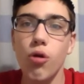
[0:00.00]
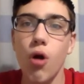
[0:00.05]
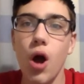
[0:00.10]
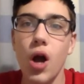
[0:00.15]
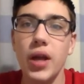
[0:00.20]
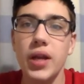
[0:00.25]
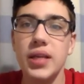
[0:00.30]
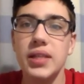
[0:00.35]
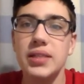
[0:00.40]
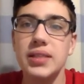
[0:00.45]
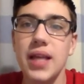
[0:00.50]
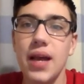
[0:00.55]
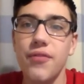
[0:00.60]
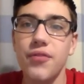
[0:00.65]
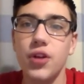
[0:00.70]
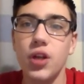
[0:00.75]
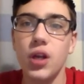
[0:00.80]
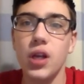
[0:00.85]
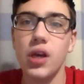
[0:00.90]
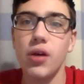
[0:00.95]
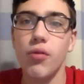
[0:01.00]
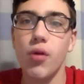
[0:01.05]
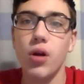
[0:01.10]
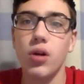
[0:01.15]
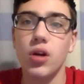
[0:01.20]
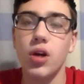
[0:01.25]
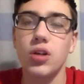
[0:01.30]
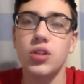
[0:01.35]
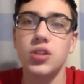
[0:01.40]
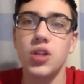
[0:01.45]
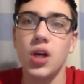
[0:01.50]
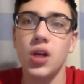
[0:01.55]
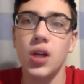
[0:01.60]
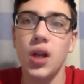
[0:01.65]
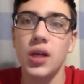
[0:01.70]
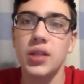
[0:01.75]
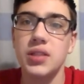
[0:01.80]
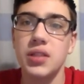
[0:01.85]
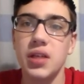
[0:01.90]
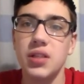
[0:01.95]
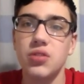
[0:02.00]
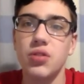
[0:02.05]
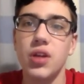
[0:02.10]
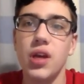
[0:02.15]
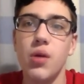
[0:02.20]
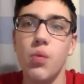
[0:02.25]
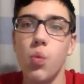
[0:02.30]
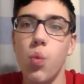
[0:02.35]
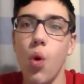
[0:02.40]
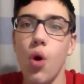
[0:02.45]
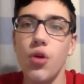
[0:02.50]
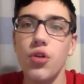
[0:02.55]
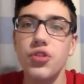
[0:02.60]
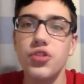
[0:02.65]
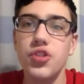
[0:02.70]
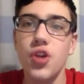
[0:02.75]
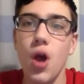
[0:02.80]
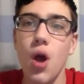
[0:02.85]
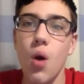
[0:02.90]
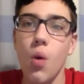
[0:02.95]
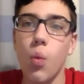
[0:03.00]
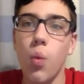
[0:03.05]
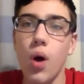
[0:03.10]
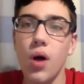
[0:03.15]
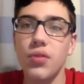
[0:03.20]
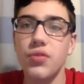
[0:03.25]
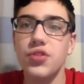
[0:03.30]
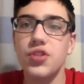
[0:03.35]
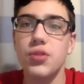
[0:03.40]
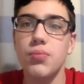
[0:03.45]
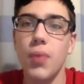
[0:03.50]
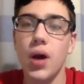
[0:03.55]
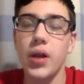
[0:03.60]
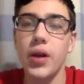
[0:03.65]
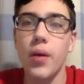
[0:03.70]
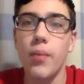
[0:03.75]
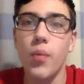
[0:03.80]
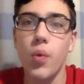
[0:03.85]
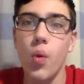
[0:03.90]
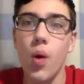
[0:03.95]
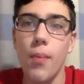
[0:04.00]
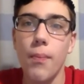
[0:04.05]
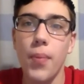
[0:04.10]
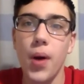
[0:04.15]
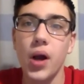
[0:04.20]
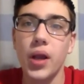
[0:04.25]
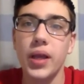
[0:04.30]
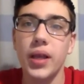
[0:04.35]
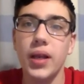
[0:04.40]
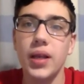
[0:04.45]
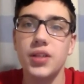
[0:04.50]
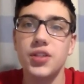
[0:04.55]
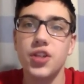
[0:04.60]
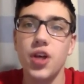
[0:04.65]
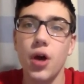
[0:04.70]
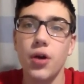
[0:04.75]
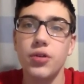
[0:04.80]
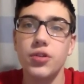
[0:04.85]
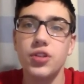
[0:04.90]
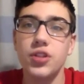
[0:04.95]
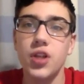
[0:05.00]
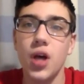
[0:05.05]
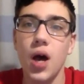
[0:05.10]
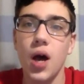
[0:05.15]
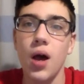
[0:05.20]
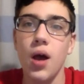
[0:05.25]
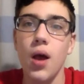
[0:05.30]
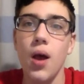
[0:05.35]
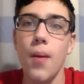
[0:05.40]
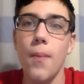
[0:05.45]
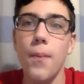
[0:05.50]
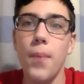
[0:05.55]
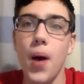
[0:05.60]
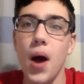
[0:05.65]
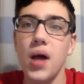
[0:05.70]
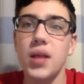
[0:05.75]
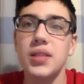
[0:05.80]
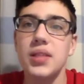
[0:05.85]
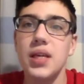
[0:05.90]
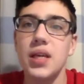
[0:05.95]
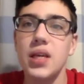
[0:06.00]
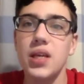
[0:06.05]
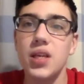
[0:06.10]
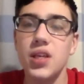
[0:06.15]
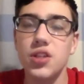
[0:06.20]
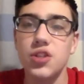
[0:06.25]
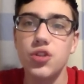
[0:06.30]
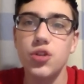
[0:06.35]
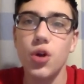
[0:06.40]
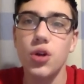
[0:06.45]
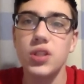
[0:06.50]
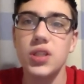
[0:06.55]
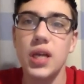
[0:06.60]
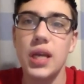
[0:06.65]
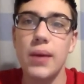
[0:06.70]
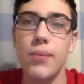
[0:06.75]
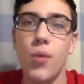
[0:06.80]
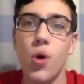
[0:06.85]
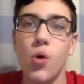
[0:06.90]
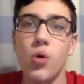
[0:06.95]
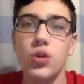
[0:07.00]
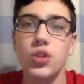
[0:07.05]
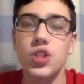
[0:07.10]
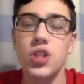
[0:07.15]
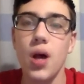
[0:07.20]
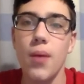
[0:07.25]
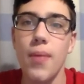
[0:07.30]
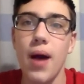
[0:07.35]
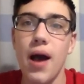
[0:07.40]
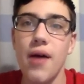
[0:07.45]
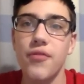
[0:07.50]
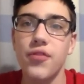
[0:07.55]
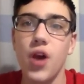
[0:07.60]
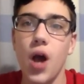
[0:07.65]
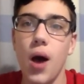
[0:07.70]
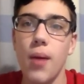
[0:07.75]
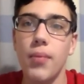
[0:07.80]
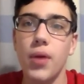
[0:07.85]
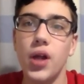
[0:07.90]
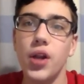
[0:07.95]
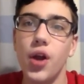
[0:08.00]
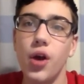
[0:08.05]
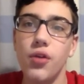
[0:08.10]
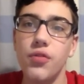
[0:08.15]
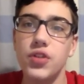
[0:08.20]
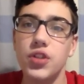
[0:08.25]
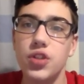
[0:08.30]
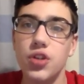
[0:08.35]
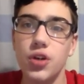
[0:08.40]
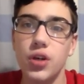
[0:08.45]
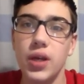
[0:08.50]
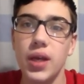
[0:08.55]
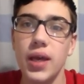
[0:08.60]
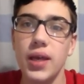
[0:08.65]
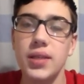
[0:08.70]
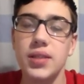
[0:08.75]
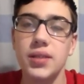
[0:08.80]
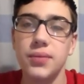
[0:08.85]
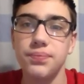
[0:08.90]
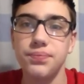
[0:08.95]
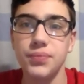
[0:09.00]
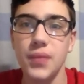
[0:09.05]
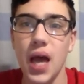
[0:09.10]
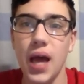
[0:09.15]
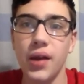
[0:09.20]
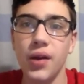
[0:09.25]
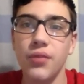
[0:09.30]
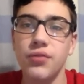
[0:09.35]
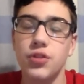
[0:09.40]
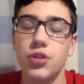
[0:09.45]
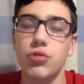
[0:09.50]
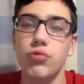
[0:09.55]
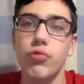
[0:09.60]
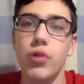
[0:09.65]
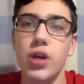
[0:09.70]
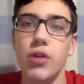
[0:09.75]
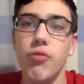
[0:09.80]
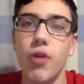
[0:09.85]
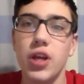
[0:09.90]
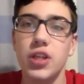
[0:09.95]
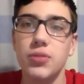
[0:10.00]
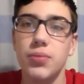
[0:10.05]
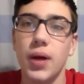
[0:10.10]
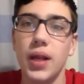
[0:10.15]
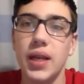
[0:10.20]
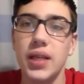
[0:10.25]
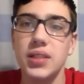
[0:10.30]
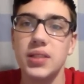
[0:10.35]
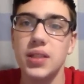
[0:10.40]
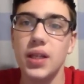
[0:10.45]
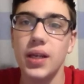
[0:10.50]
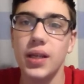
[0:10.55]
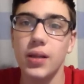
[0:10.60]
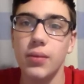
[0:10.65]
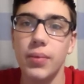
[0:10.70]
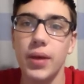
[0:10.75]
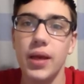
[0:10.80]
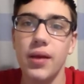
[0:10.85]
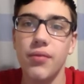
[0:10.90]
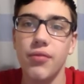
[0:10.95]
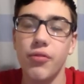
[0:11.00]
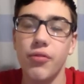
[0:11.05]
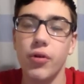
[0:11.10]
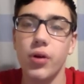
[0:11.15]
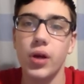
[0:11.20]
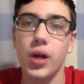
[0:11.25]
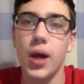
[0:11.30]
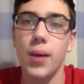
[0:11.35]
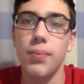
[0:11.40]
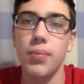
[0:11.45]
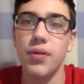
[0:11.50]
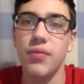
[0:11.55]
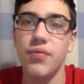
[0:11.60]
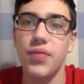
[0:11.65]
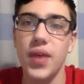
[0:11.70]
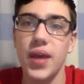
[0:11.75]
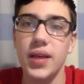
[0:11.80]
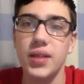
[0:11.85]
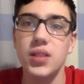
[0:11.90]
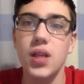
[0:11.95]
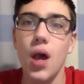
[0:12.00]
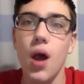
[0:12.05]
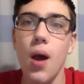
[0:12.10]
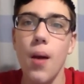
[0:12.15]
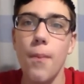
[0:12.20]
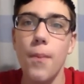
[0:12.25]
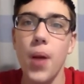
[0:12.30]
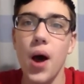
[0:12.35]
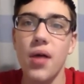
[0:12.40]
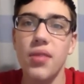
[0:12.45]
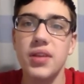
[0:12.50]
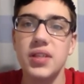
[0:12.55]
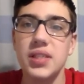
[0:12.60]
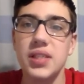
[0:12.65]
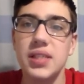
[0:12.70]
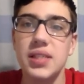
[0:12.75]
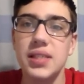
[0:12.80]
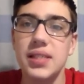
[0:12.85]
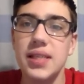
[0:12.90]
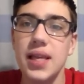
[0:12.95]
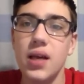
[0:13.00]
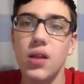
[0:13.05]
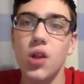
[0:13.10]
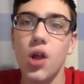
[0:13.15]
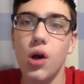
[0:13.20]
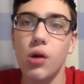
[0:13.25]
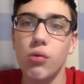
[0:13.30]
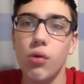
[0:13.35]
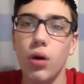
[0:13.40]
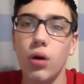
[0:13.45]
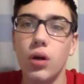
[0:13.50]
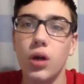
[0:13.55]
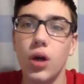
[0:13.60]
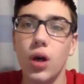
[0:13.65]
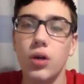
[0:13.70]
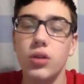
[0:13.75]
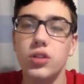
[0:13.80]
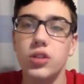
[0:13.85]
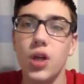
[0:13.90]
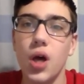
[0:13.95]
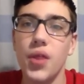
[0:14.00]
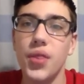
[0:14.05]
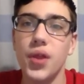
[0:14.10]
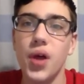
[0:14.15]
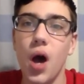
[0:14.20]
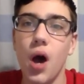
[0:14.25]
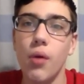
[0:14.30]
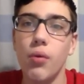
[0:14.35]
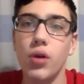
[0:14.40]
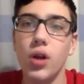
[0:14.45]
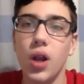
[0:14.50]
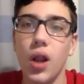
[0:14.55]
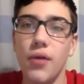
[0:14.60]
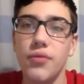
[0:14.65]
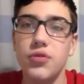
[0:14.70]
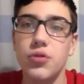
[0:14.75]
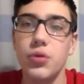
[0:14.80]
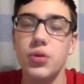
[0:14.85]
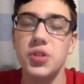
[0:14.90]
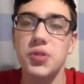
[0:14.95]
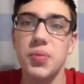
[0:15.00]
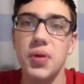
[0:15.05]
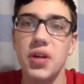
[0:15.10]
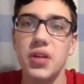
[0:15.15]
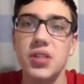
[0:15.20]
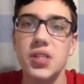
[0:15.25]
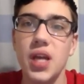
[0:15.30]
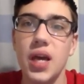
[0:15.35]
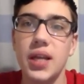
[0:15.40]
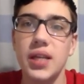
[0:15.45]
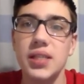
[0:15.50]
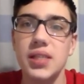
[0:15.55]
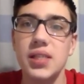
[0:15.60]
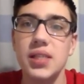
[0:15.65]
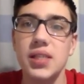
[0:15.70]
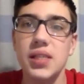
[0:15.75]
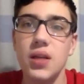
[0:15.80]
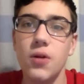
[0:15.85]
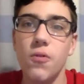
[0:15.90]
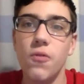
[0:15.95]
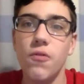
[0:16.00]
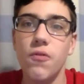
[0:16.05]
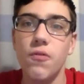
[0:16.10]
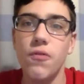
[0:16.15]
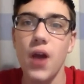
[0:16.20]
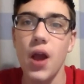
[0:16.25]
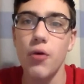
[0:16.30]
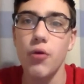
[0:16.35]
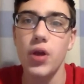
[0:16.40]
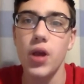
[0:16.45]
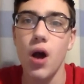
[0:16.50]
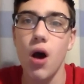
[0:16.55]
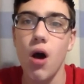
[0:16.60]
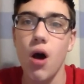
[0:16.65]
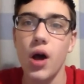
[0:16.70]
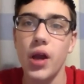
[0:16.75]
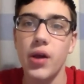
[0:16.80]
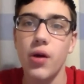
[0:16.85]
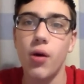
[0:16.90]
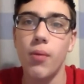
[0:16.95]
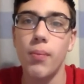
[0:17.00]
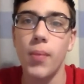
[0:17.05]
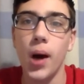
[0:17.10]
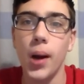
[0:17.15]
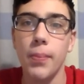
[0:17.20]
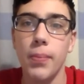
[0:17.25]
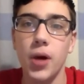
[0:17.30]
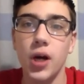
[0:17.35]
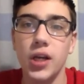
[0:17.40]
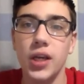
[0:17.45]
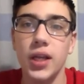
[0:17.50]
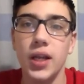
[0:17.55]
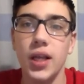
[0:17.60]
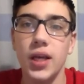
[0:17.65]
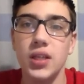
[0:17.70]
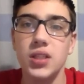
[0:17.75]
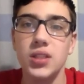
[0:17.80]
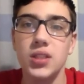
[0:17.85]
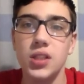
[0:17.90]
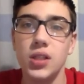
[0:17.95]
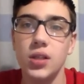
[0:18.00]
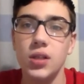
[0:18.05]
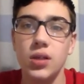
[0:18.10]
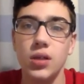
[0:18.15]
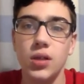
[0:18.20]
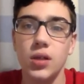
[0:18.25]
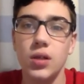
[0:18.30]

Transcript: Orion is definitely a roller coaster I'd like to get on. It was once my number one bucket list coaster, but it's not anymore. Some have come and overtook it and I've just rearranged my list a little bit for a couple of things. But this is still a roller coaster that I would love to experience, and it is still very high on my bucket list.